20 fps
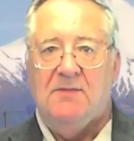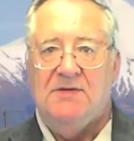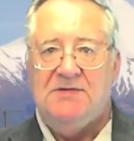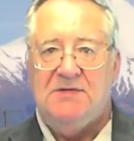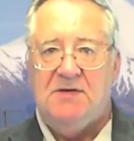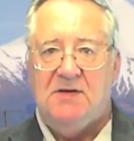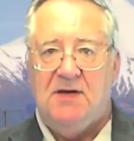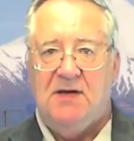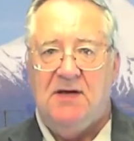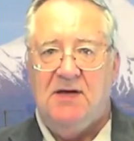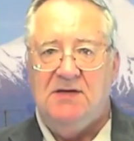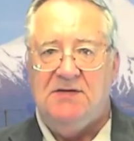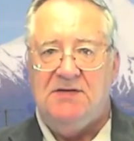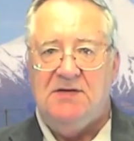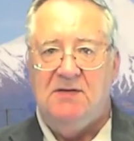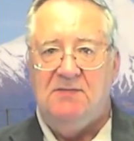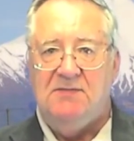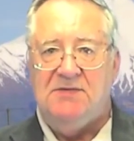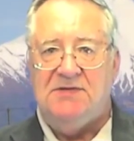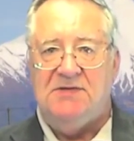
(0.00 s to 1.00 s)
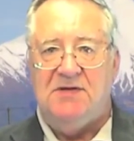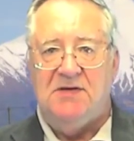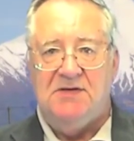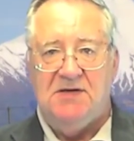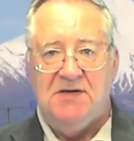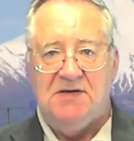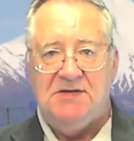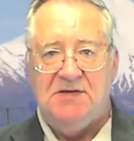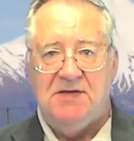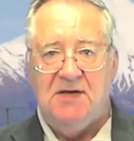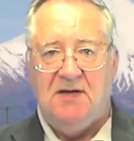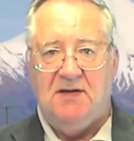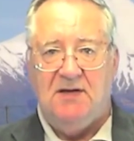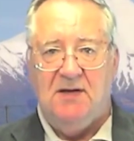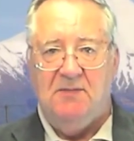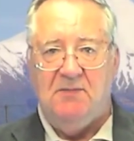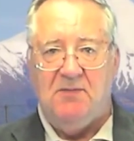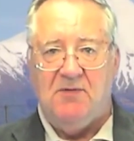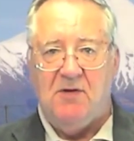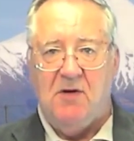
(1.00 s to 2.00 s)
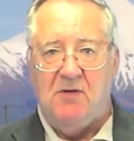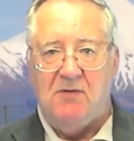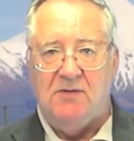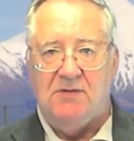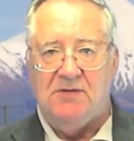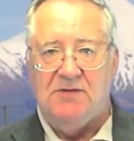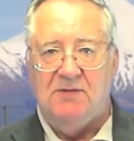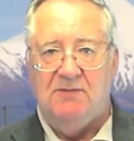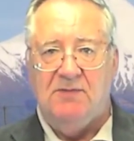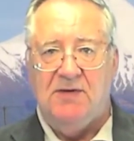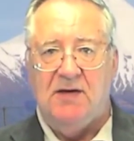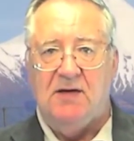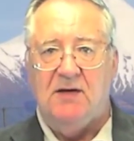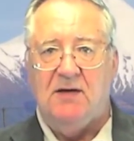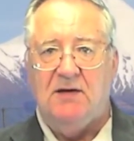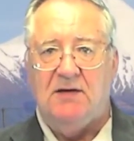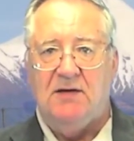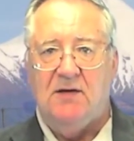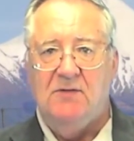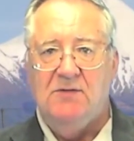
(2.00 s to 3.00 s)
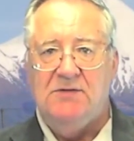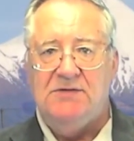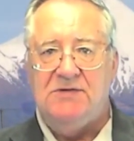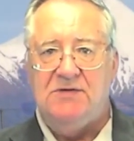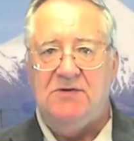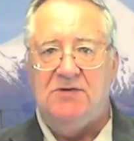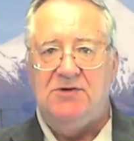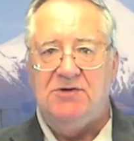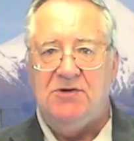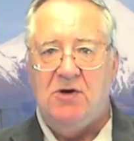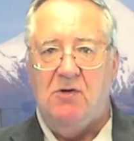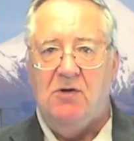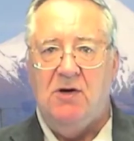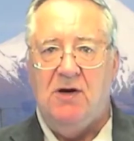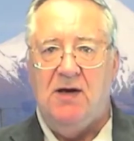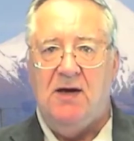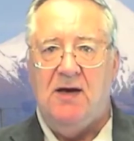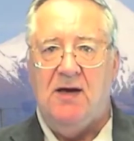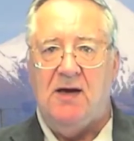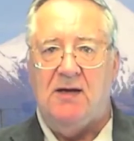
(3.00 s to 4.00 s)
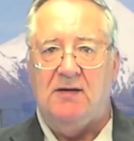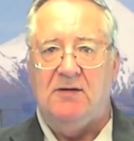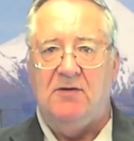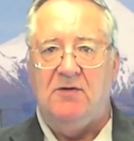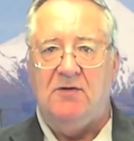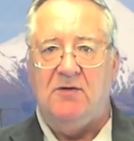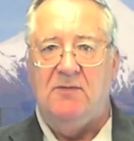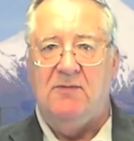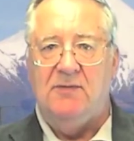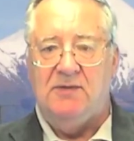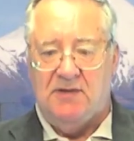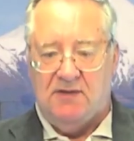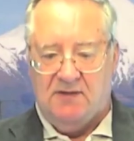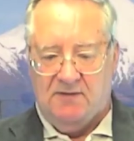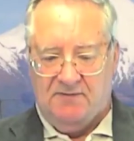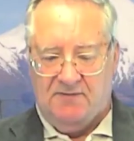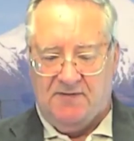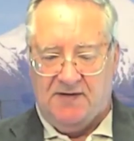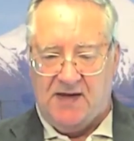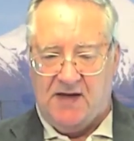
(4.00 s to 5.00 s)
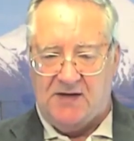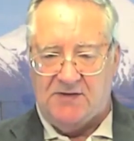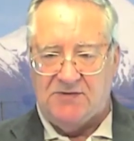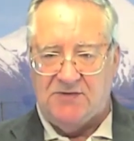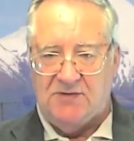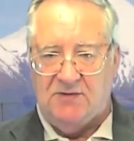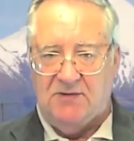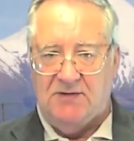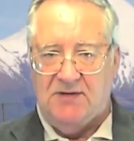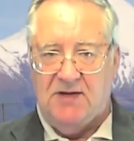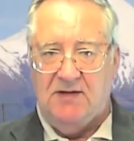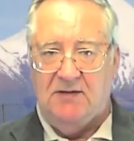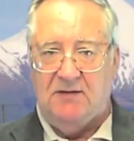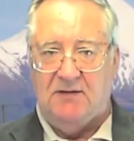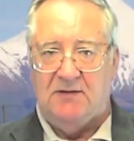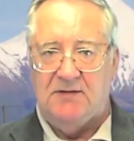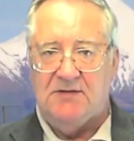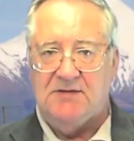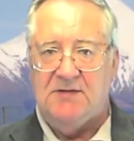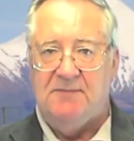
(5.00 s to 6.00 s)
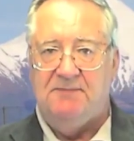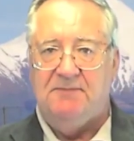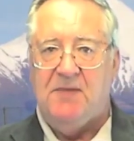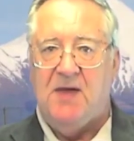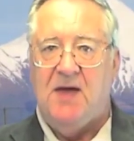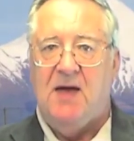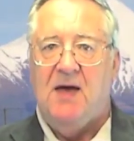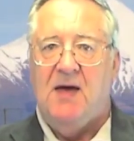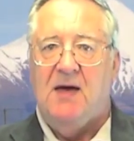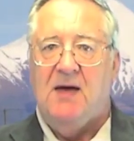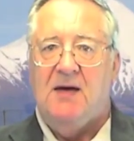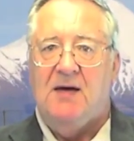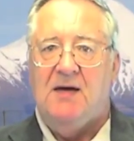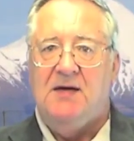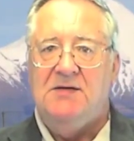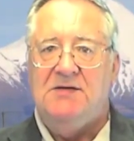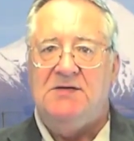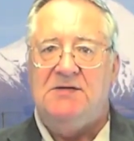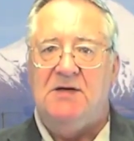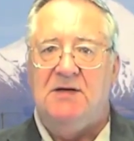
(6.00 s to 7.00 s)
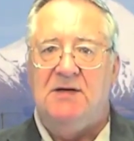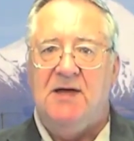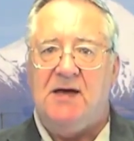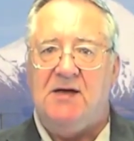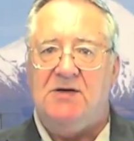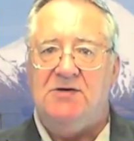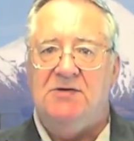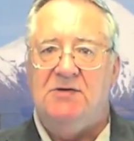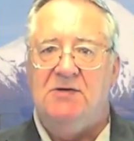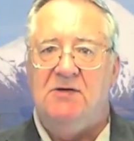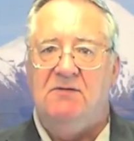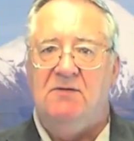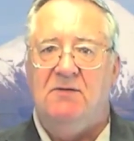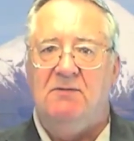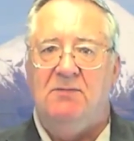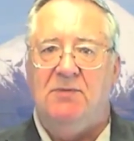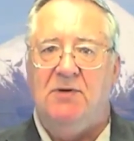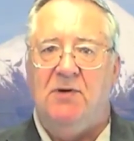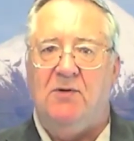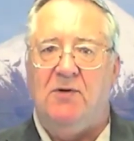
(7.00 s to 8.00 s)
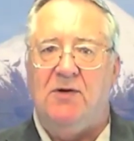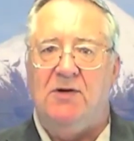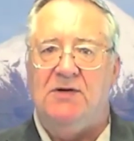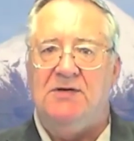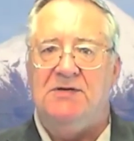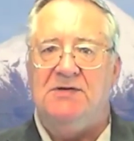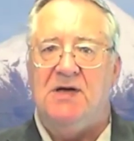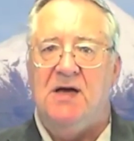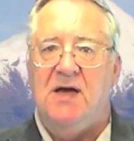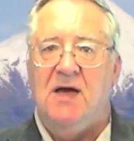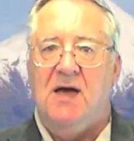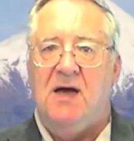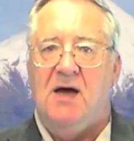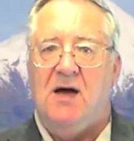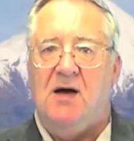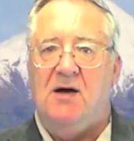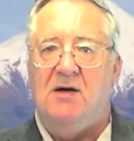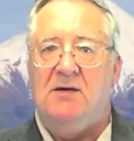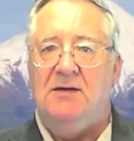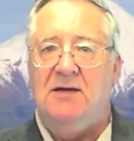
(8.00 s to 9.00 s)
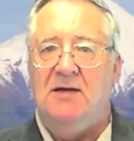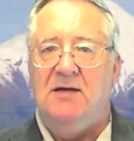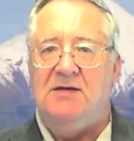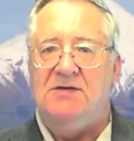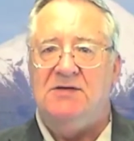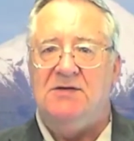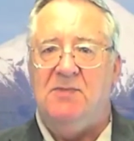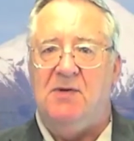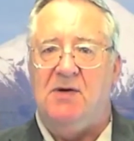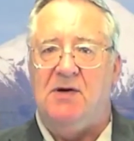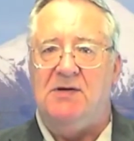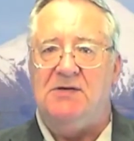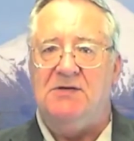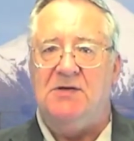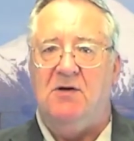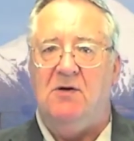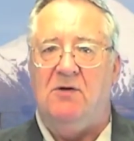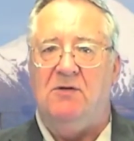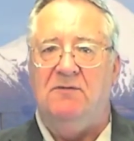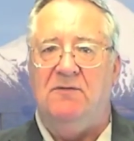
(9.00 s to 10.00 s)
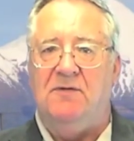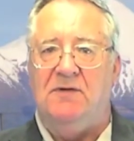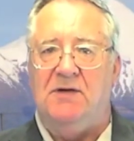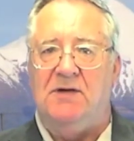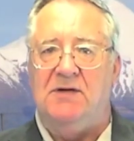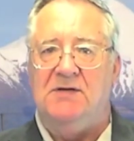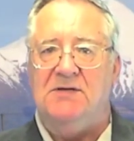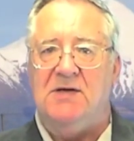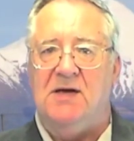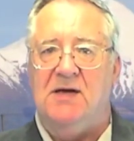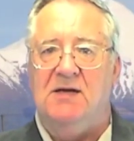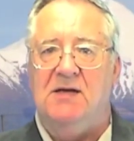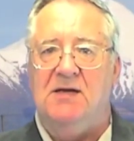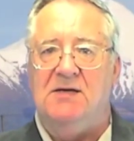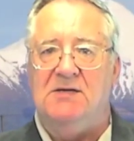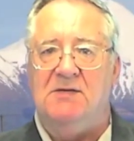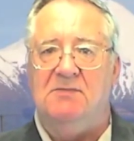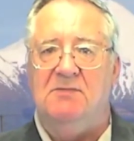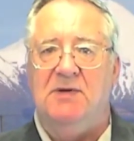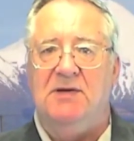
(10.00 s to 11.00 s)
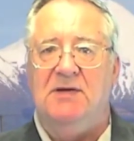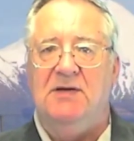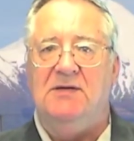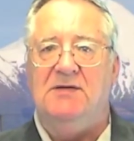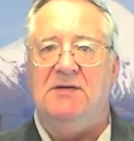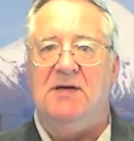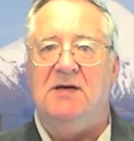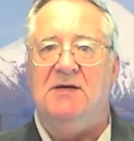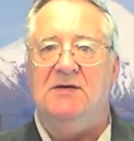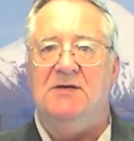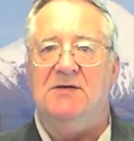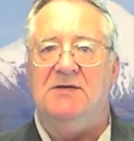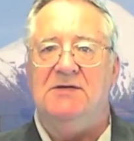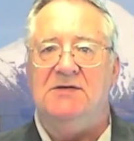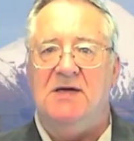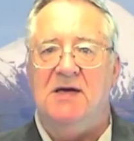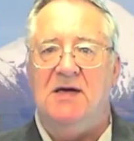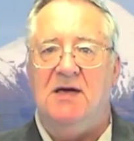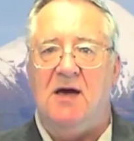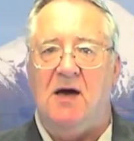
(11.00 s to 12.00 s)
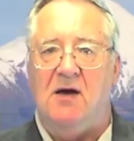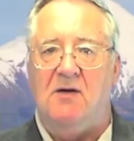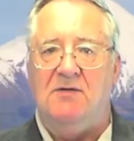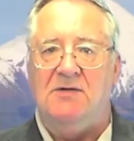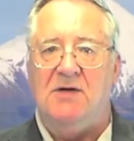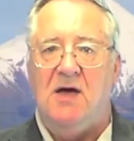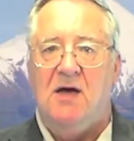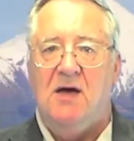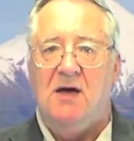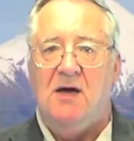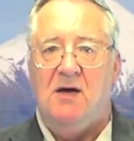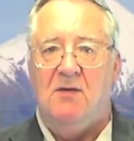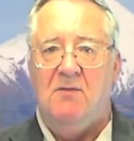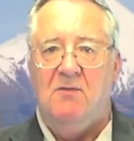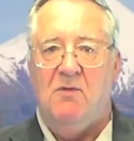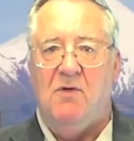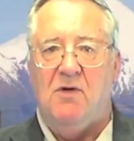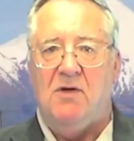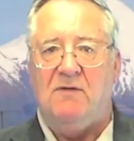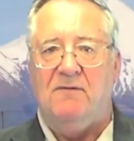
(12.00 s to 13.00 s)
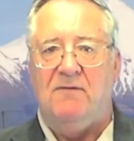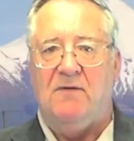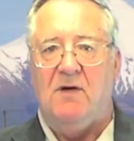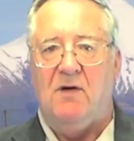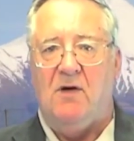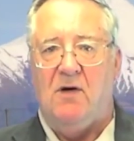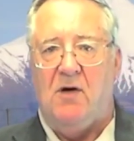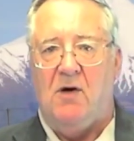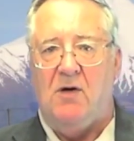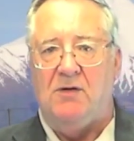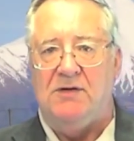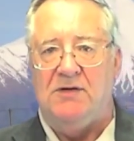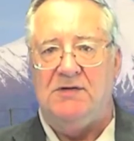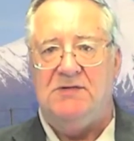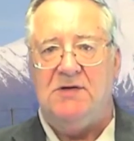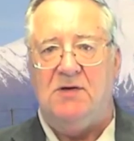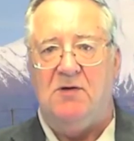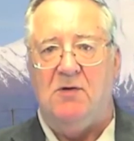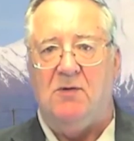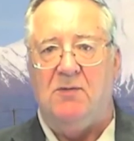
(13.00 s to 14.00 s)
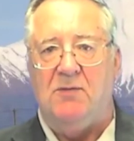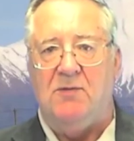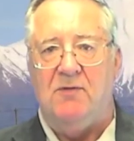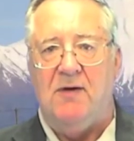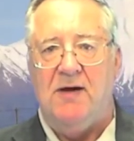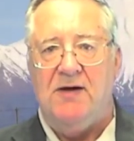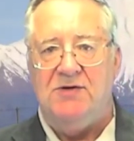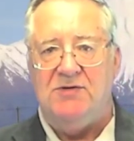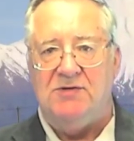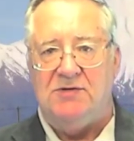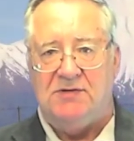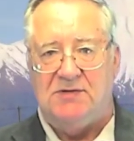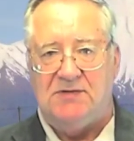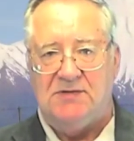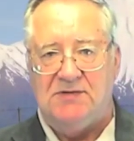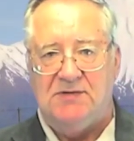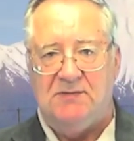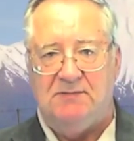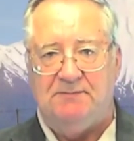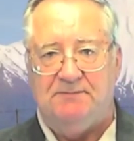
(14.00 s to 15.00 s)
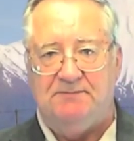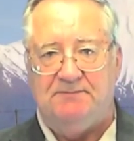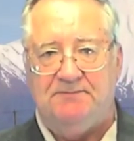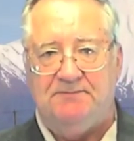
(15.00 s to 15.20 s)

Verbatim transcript: Mr. Key seems statistically prone to being close to shonky and criminal financial deals. His selection of employers hardly inspires confidence in his ability to seek out and work for honest corporations.